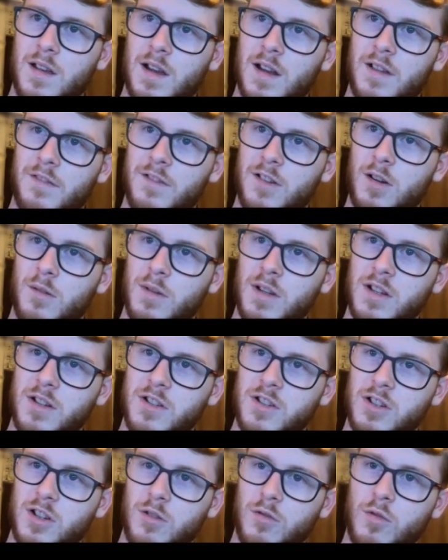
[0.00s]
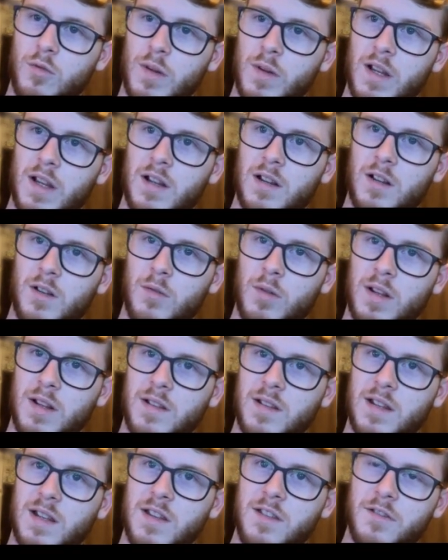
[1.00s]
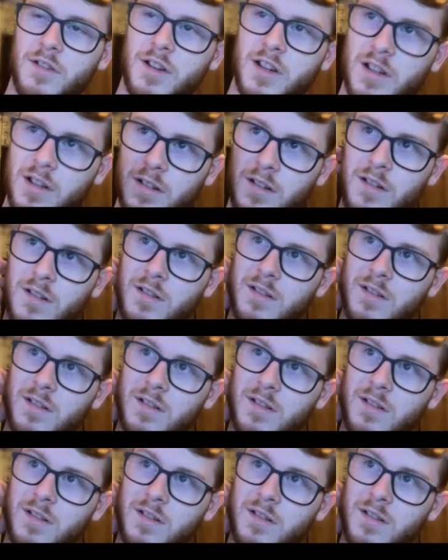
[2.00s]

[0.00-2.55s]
And if not, we can just go queen d3.